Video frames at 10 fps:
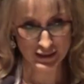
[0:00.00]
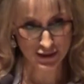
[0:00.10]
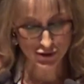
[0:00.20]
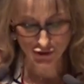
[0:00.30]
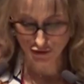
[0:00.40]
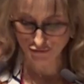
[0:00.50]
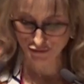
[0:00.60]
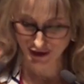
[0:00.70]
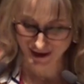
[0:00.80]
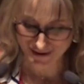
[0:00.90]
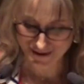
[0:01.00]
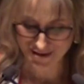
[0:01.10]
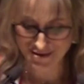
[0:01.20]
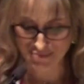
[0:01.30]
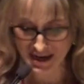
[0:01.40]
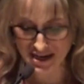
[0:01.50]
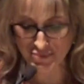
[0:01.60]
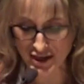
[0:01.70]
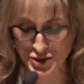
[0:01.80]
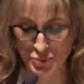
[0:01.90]
Let us not forget that
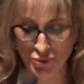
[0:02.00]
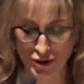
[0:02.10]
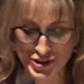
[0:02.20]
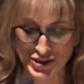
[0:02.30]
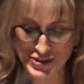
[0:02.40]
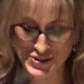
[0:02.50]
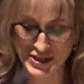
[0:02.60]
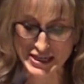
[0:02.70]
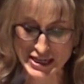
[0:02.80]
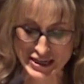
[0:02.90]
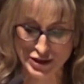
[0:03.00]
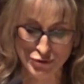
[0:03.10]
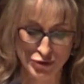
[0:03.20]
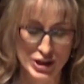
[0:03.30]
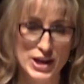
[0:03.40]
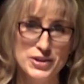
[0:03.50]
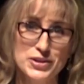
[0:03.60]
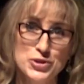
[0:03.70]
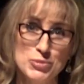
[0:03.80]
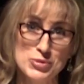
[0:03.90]
many major projects needed for
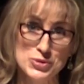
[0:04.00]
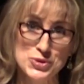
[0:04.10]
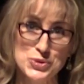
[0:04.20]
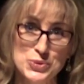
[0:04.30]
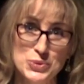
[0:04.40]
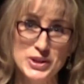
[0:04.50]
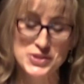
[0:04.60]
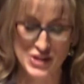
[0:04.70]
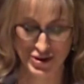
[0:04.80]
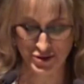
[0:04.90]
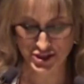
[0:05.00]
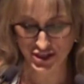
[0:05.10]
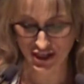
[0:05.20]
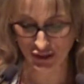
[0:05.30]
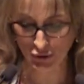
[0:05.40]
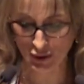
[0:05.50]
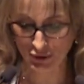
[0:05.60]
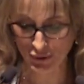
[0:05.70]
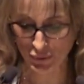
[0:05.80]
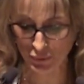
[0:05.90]
Canada to pursue its energy and
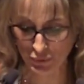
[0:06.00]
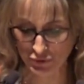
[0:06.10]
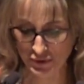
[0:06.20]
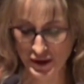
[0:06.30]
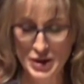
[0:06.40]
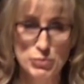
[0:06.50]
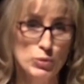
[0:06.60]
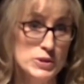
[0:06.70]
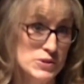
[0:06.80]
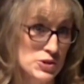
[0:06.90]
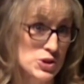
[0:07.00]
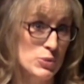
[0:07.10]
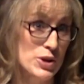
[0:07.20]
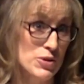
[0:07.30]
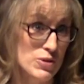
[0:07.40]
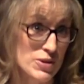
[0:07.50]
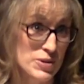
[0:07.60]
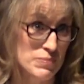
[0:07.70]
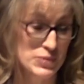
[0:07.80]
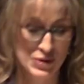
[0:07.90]
climate goals will be situated
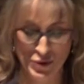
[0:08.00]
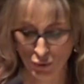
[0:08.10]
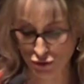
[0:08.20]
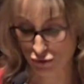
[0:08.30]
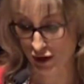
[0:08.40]
on or